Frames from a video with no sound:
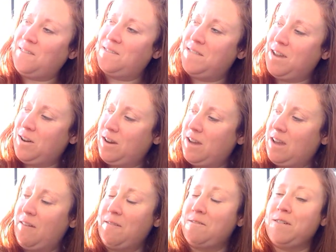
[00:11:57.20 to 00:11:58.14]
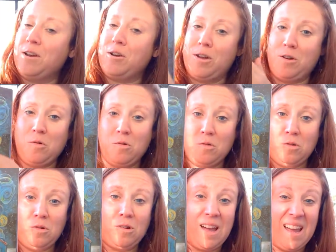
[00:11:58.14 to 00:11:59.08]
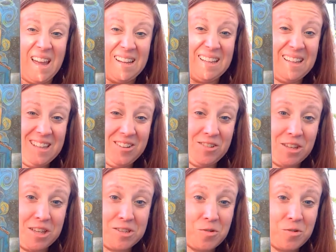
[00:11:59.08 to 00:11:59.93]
Very, very cool. Clearly it's